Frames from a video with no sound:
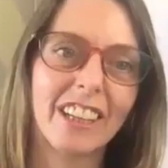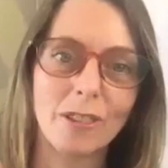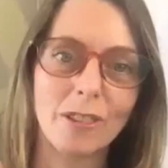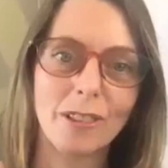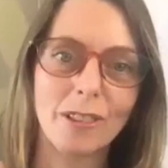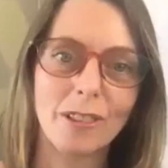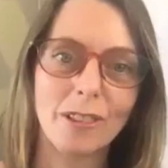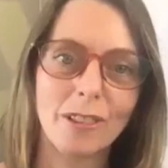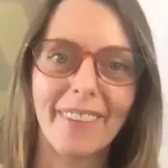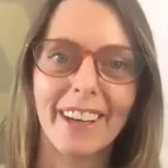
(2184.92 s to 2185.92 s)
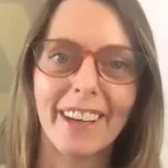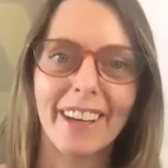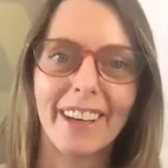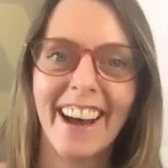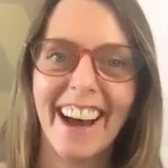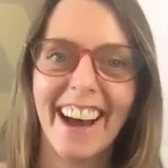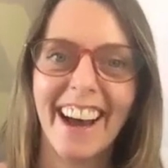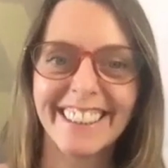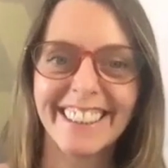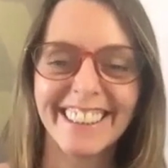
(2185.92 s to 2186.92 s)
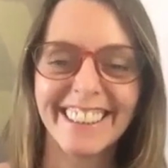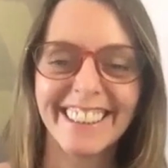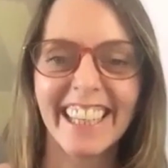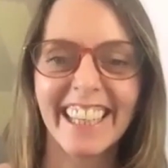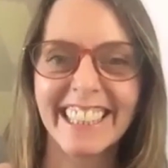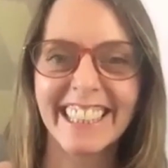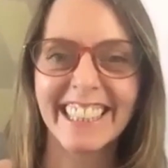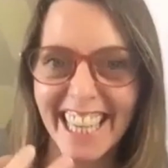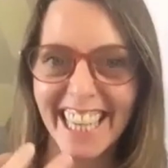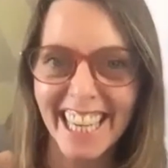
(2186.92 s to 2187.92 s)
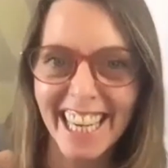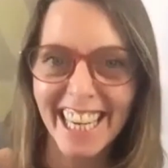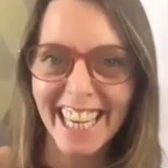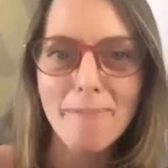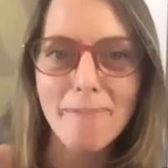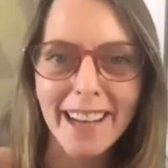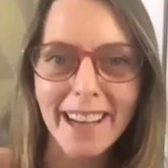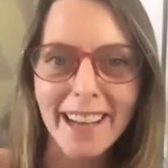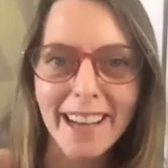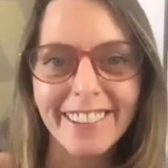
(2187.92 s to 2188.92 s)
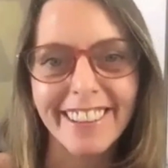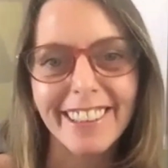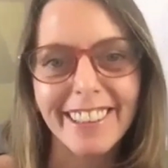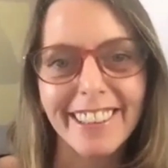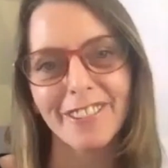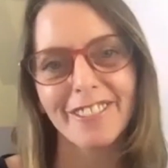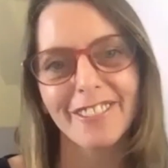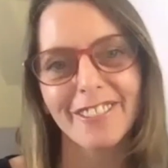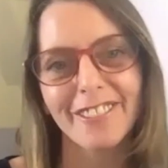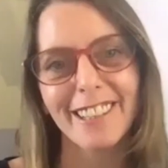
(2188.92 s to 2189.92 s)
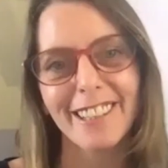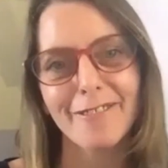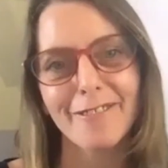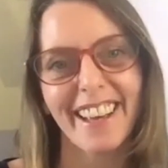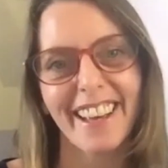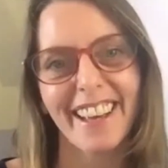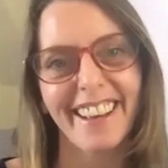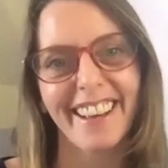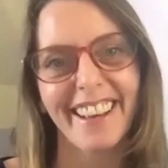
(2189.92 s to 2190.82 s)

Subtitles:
awesome. I can hear the benefit that you've received from that.